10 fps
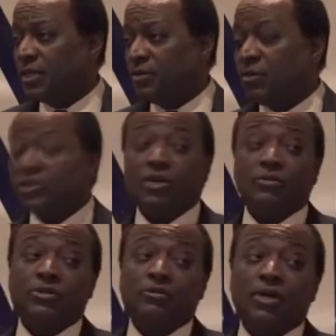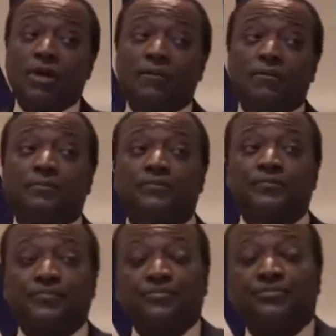What shall we do
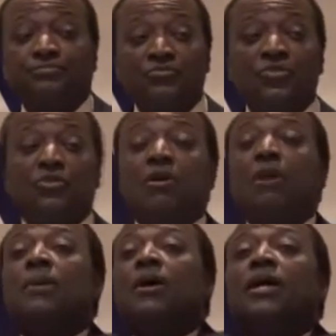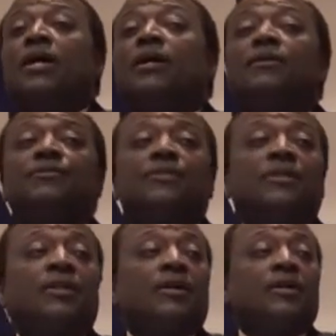now? Throw up our hands and
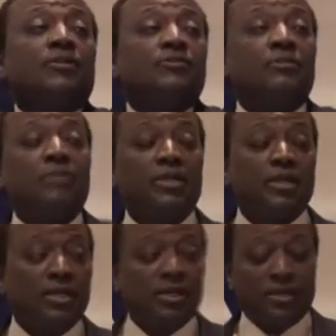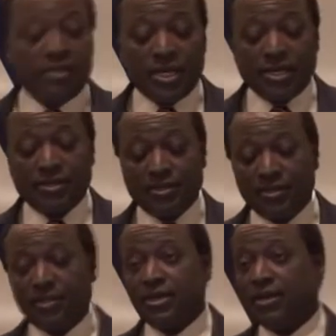let our country be taken
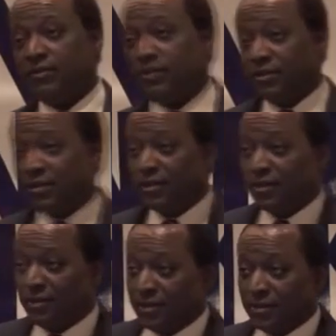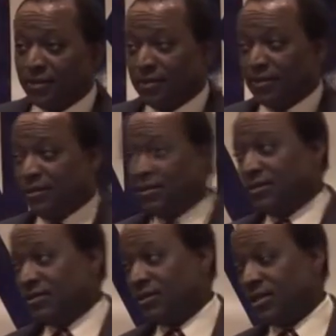to the devil,
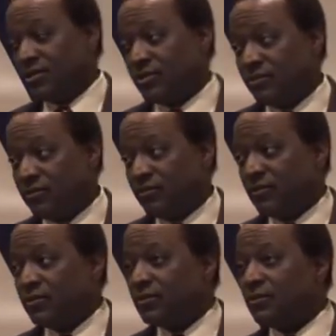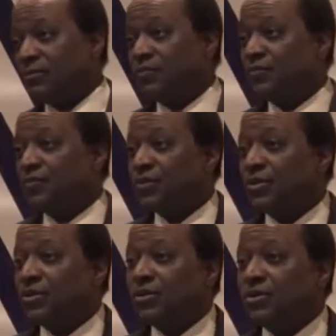the lesser of evils?
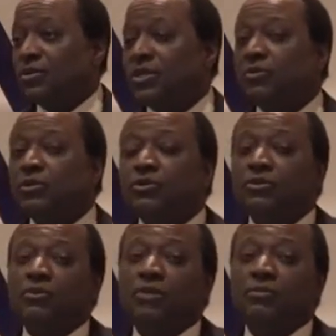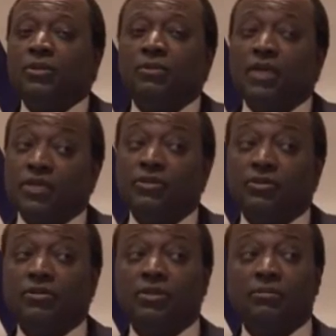Or shall we do what people had to
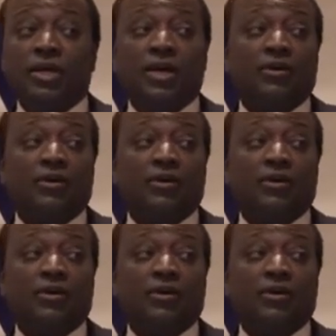do in the past?